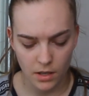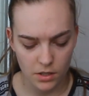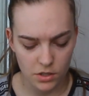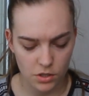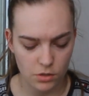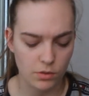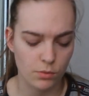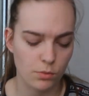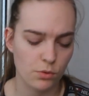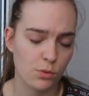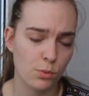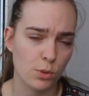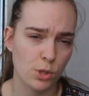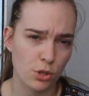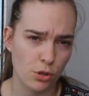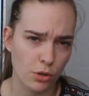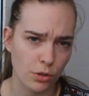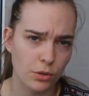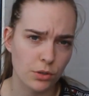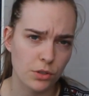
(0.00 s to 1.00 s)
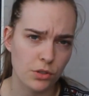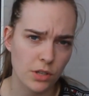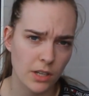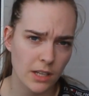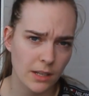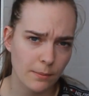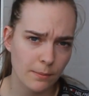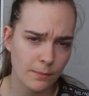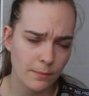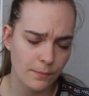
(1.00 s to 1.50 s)
So it was returned to
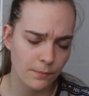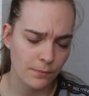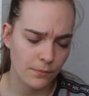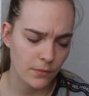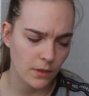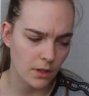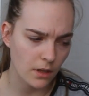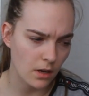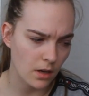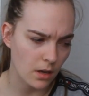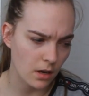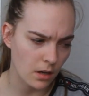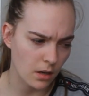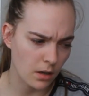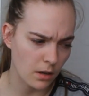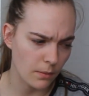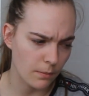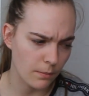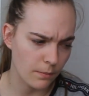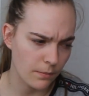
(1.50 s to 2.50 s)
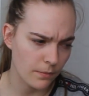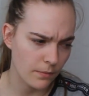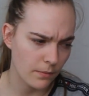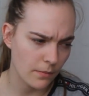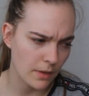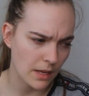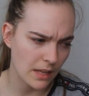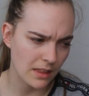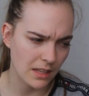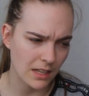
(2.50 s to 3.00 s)
him. And
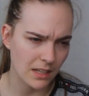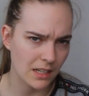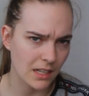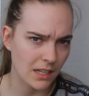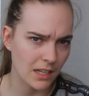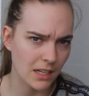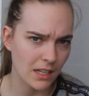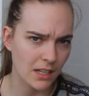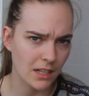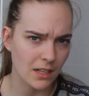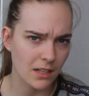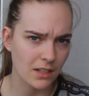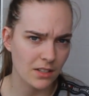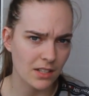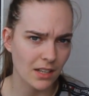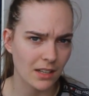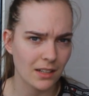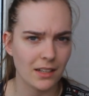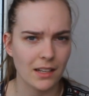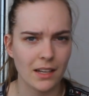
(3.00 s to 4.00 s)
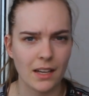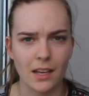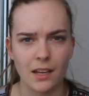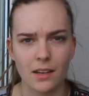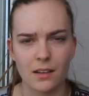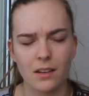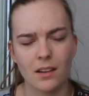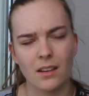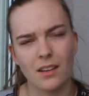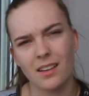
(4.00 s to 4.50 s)
then he sent
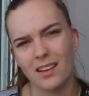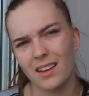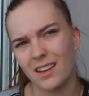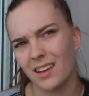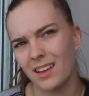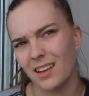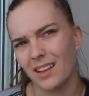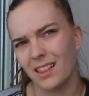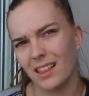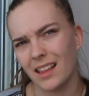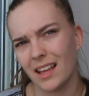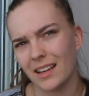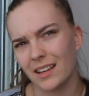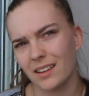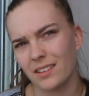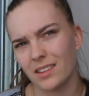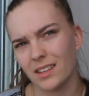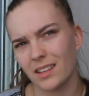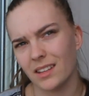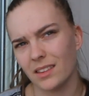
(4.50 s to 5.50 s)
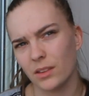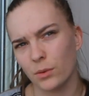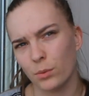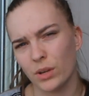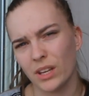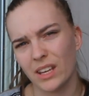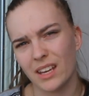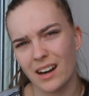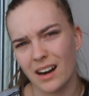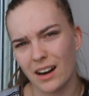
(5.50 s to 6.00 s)
it like I think the
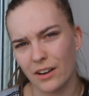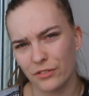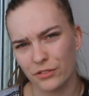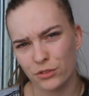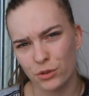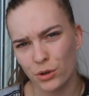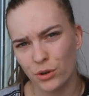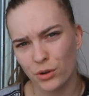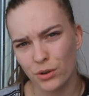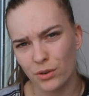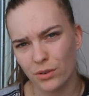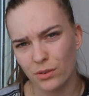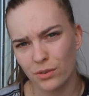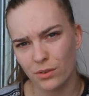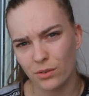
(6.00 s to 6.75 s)
week after.